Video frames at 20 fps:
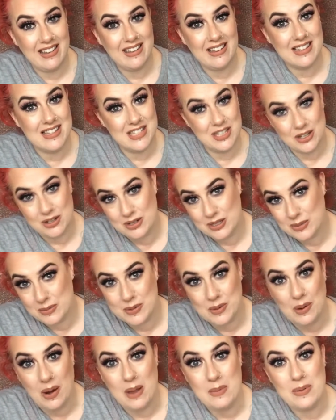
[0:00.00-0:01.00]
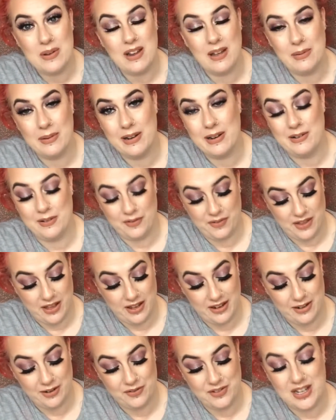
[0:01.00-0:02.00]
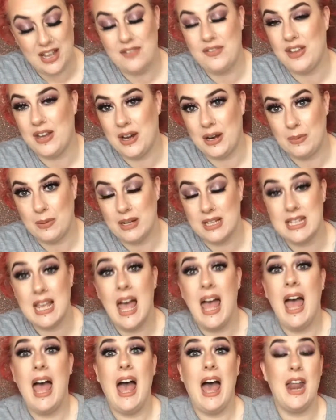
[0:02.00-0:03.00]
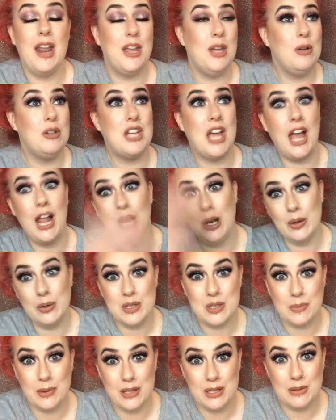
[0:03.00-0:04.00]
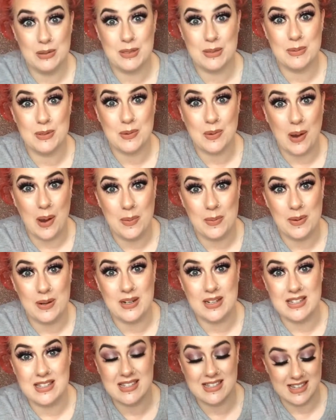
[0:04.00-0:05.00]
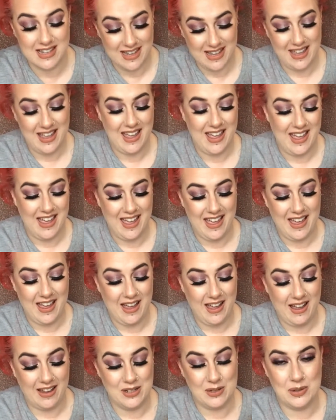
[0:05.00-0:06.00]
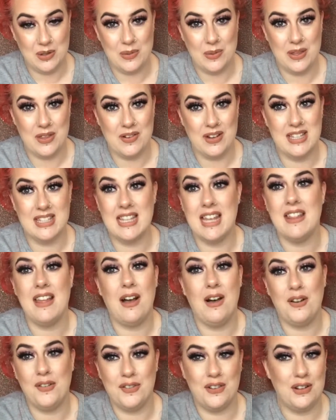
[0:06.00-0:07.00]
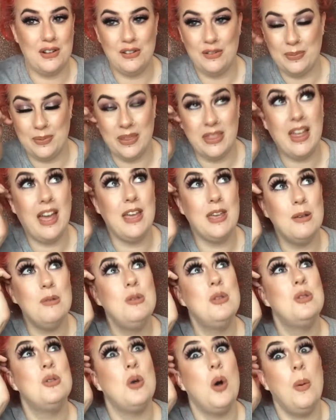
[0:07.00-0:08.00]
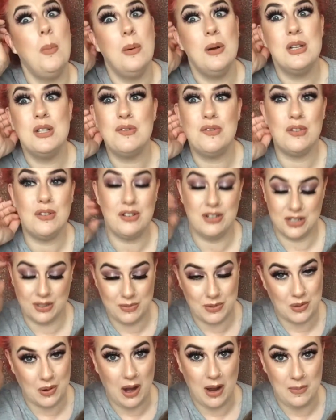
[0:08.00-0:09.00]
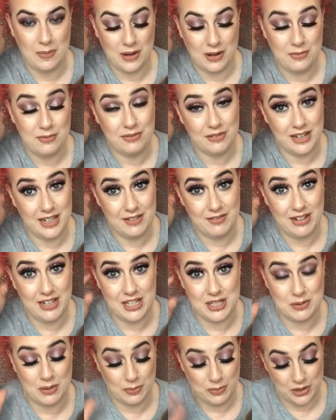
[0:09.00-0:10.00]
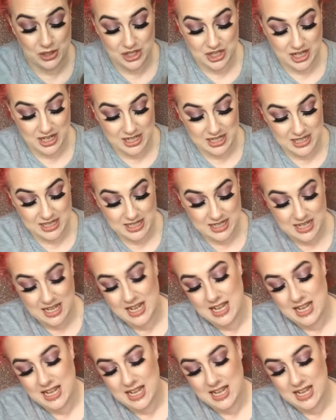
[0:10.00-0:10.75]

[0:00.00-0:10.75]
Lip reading: consider subscribing. I would love that. I'd love to have you here with us. And a huge hello to my new subscribers. I don't know whether I say that often enough, but thank you so much for subscribing. I really, really do appreciate it.